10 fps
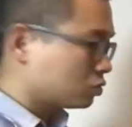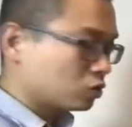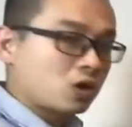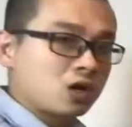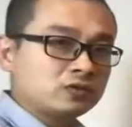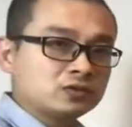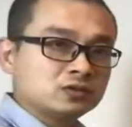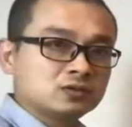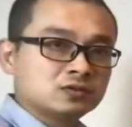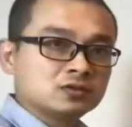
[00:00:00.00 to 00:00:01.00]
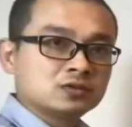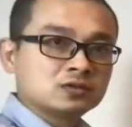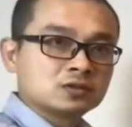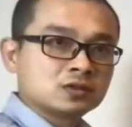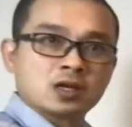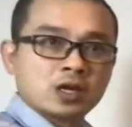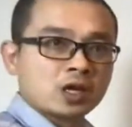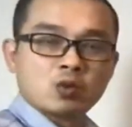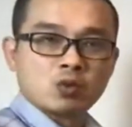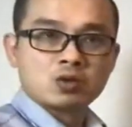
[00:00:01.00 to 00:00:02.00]
12, it
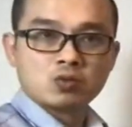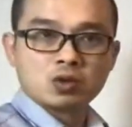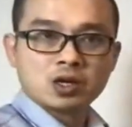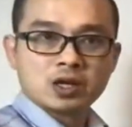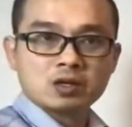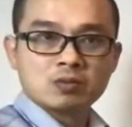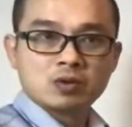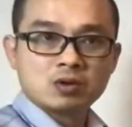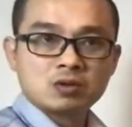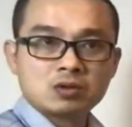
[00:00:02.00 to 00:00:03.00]
won't work anymore.